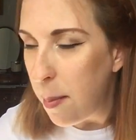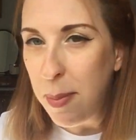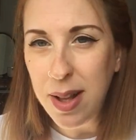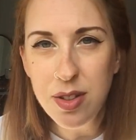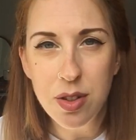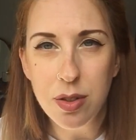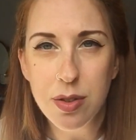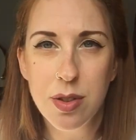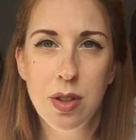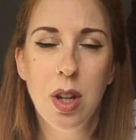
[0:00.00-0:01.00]

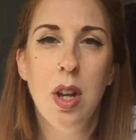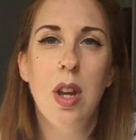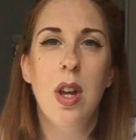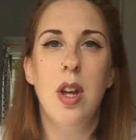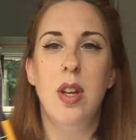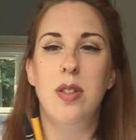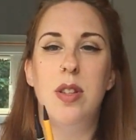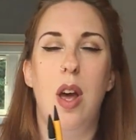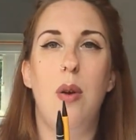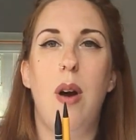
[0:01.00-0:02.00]
Pencils.
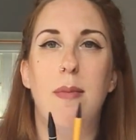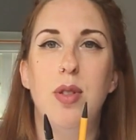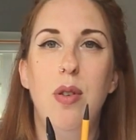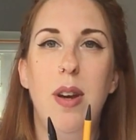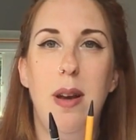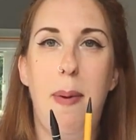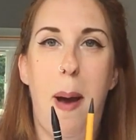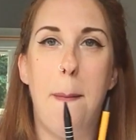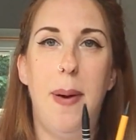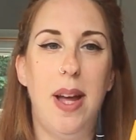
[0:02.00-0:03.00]
So I'm talking
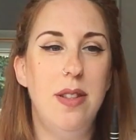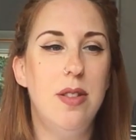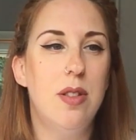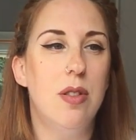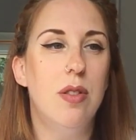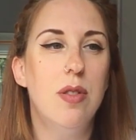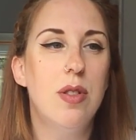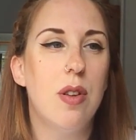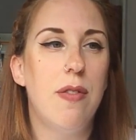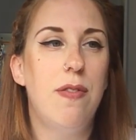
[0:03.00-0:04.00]
about
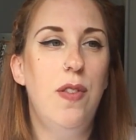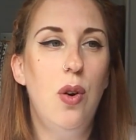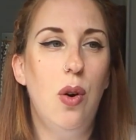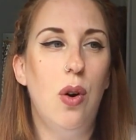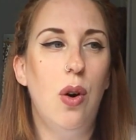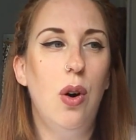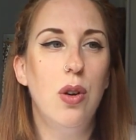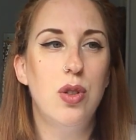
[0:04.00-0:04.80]
pencils for